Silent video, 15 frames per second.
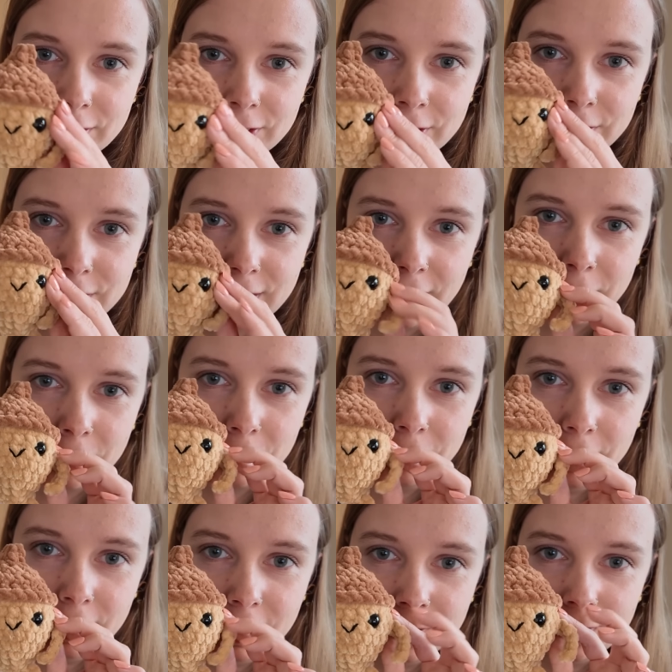turns out
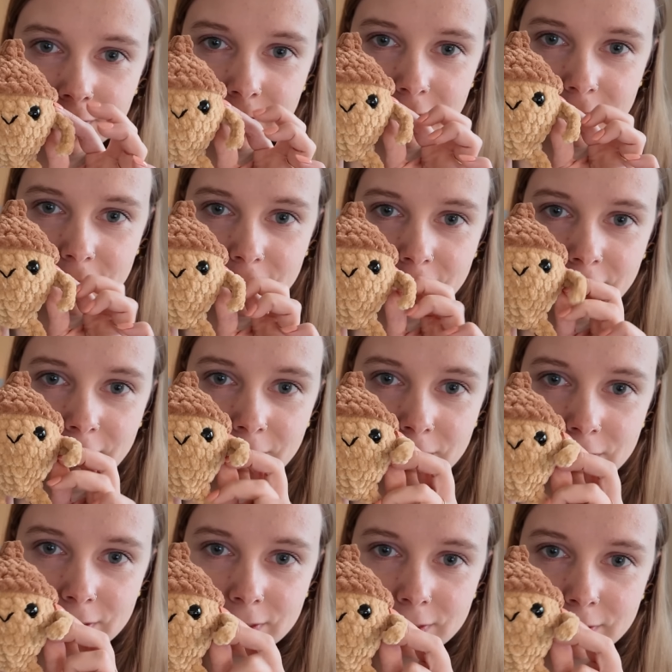really, really cute.